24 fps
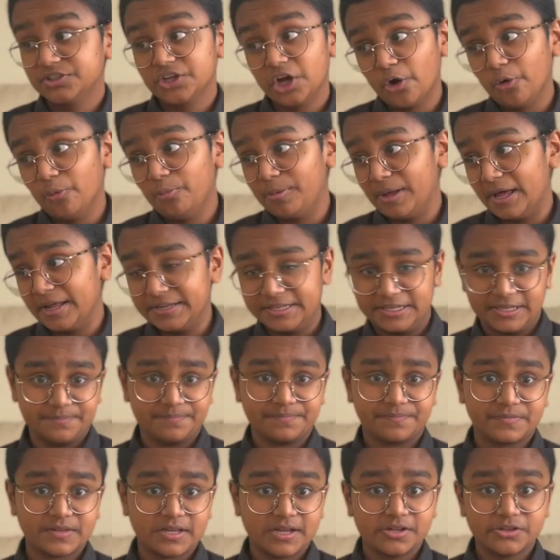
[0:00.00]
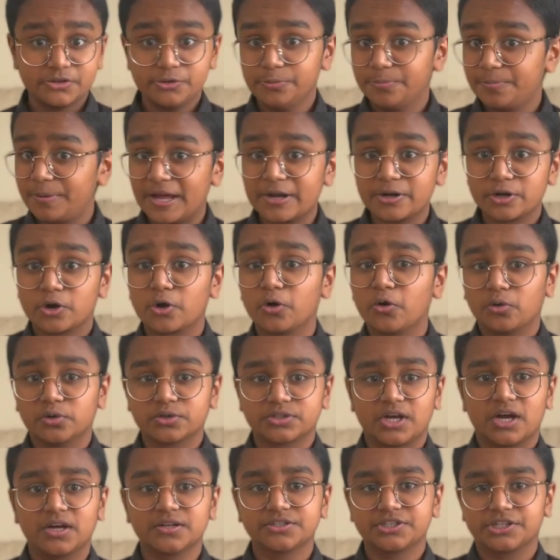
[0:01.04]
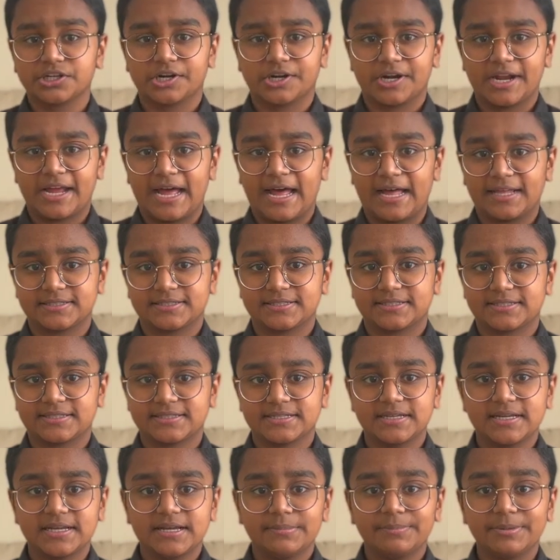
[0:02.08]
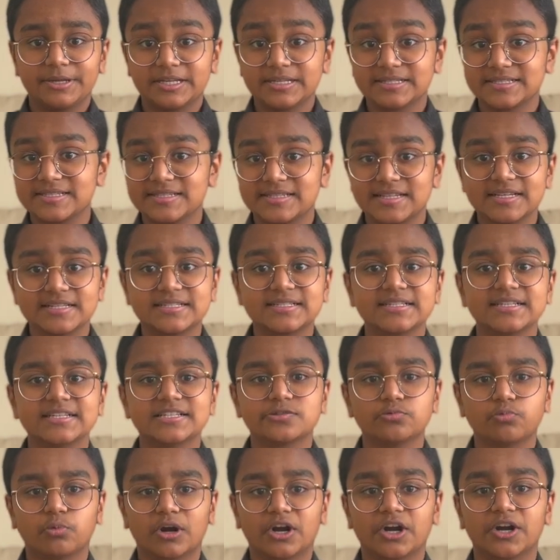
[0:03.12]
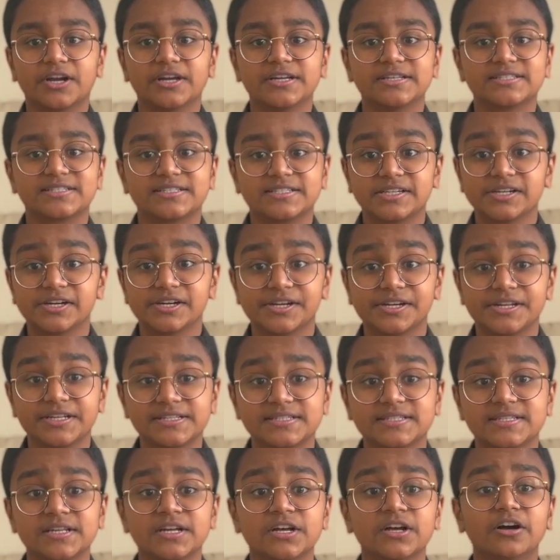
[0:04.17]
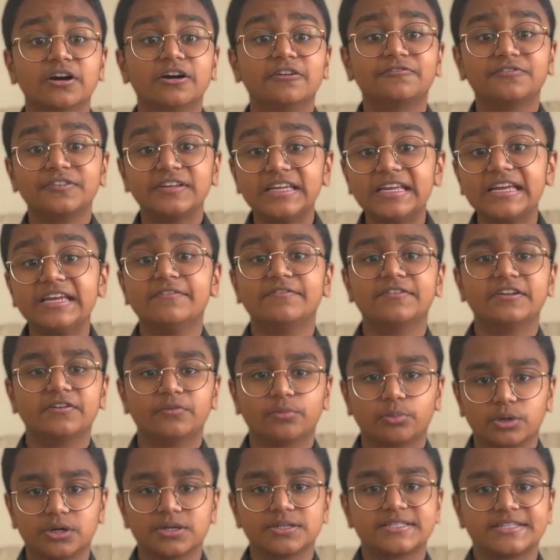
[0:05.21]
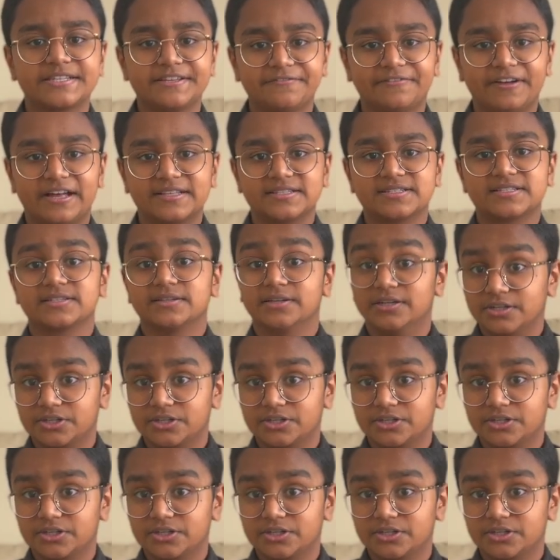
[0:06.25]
No, Benny. you better hold on to your hats, because this is where a series of even worse events